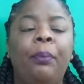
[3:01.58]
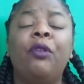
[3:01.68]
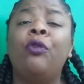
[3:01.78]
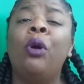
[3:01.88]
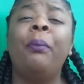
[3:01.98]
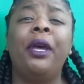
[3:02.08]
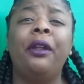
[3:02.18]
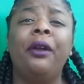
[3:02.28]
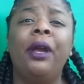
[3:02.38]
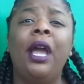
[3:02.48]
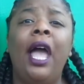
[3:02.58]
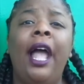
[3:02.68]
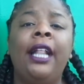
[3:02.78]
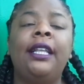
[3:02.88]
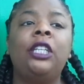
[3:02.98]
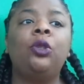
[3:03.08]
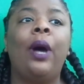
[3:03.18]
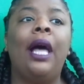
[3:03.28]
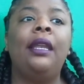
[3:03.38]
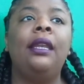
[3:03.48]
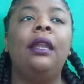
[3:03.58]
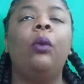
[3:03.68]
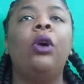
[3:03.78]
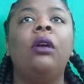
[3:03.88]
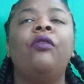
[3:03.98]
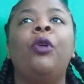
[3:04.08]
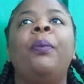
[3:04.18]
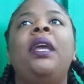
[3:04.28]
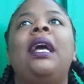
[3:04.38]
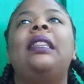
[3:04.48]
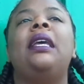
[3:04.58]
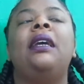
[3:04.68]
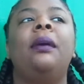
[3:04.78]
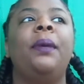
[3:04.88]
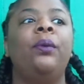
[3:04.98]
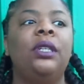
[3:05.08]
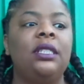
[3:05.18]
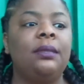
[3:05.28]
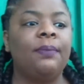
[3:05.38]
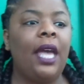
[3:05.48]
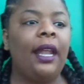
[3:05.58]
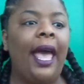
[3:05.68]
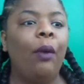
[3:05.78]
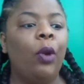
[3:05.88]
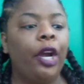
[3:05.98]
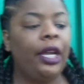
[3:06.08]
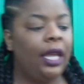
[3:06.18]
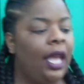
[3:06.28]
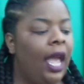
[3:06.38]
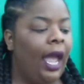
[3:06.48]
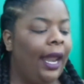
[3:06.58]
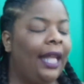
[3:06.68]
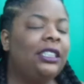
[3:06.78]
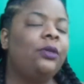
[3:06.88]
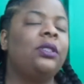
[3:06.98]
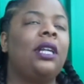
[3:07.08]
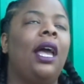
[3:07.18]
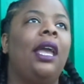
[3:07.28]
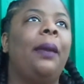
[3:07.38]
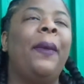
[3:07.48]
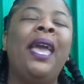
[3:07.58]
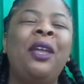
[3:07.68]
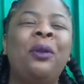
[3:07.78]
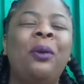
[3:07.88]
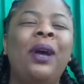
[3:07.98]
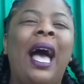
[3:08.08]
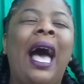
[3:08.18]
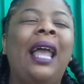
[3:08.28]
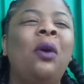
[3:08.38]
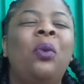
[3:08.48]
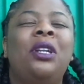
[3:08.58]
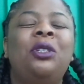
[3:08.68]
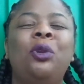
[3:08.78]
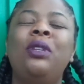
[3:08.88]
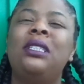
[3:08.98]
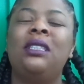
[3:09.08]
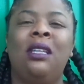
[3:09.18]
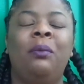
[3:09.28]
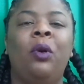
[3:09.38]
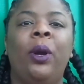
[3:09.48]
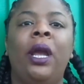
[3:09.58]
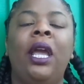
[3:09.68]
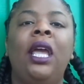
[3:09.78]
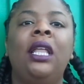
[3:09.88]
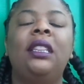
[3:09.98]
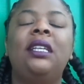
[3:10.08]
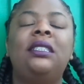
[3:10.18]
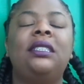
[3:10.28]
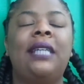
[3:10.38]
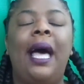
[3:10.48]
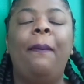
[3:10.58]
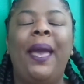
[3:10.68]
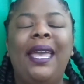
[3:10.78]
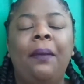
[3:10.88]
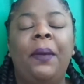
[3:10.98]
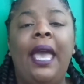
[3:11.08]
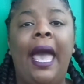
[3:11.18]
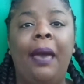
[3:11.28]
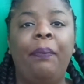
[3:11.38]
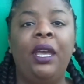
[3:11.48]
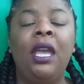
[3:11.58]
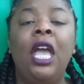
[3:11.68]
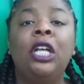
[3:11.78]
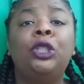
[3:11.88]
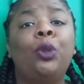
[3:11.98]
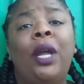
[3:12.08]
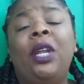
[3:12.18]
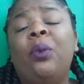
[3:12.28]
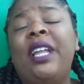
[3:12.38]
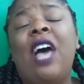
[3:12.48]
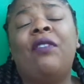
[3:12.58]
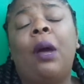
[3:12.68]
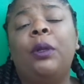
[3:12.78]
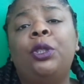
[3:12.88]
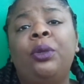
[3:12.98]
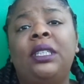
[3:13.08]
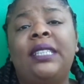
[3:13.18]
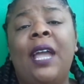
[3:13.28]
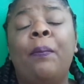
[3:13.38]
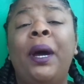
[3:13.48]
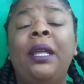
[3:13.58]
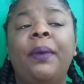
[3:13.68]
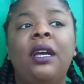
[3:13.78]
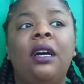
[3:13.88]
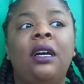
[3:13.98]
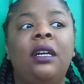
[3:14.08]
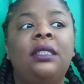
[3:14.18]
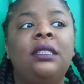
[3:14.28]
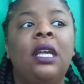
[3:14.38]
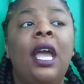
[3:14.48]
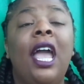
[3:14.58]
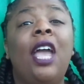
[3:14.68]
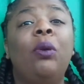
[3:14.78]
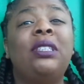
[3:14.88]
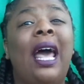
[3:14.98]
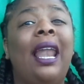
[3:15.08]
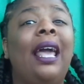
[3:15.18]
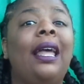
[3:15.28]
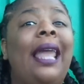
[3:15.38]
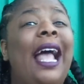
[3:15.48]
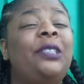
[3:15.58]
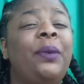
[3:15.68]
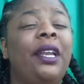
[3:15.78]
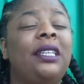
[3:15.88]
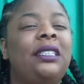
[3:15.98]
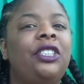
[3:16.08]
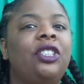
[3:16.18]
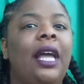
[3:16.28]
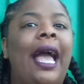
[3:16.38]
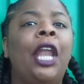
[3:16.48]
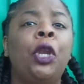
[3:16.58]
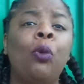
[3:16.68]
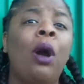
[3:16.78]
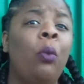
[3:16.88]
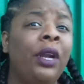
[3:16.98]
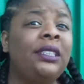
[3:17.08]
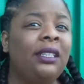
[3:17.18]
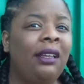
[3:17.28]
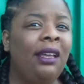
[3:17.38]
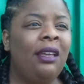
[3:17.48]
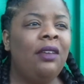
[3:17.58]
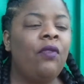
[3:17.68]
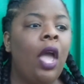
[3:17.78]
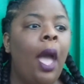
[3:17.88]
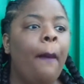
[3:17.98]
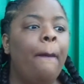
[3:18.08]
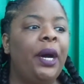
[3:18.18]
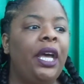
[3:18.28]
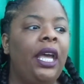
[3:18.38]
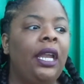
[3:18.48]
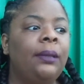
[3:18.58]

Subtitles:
perform better. And that's why, for me, I think it was kind of at work, and I just was like, man, you know what? I don't want to do this anymore. This is not making me happy. So I didn't really have an opportunity to save money because it was kind of like a last-minute decision. Like, I knew I wanted to leave, but